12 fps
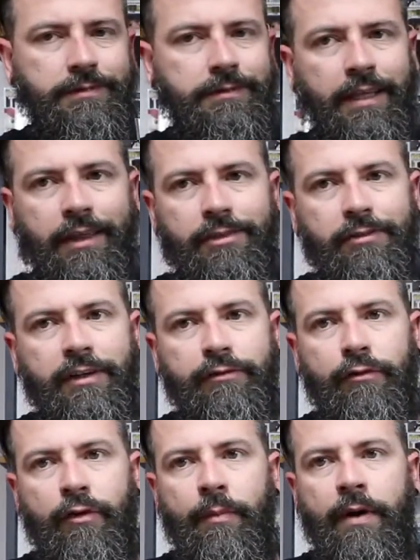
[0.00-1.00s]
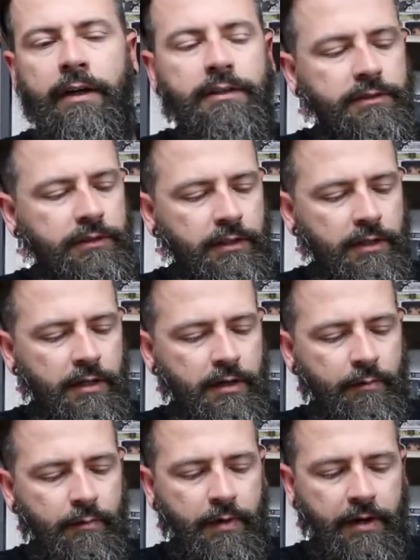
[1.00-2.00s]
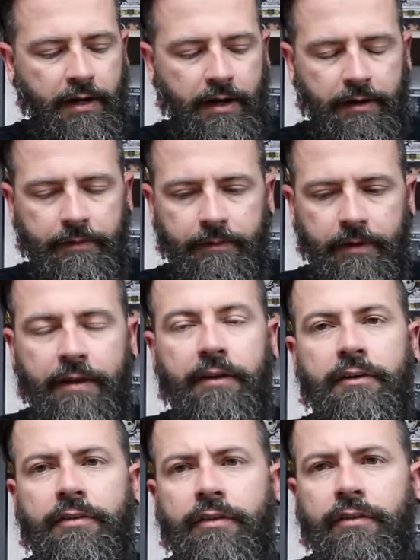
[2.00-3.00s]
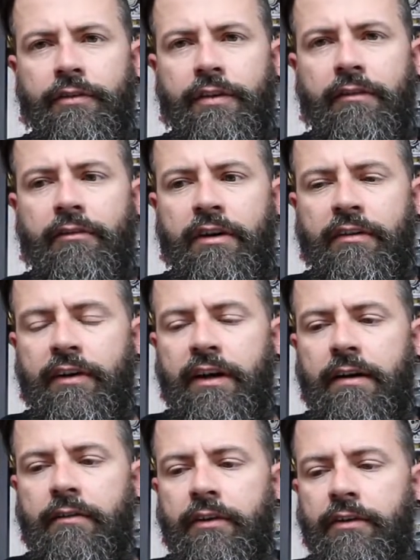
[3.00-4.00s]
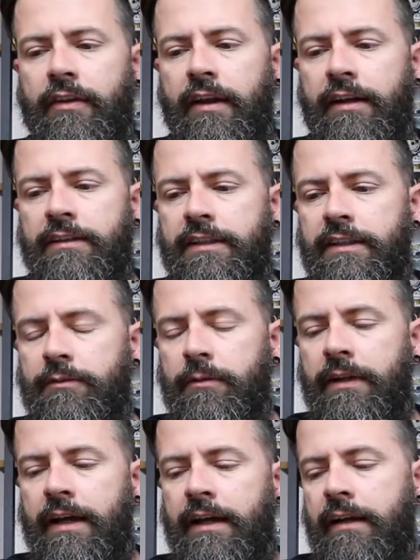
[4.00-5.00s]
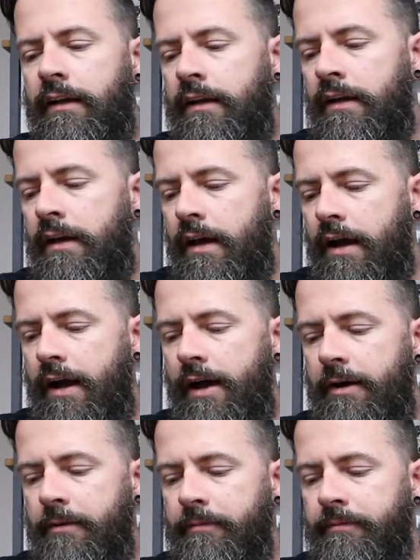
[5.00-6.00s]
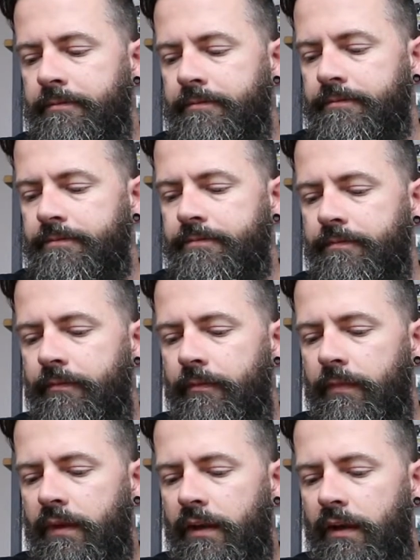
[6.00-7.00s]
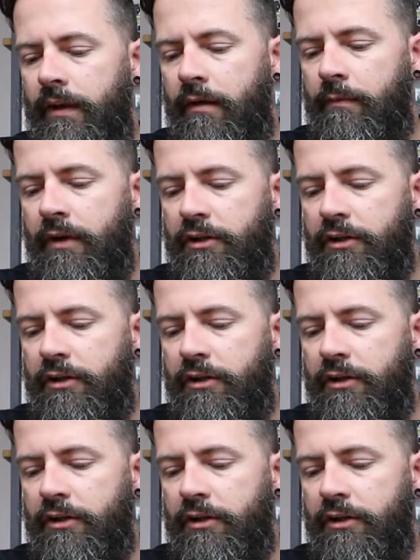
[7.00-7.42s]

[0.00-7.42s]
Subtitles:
like $3 or $4. But and there's several different covers that exist with that. I'm gonna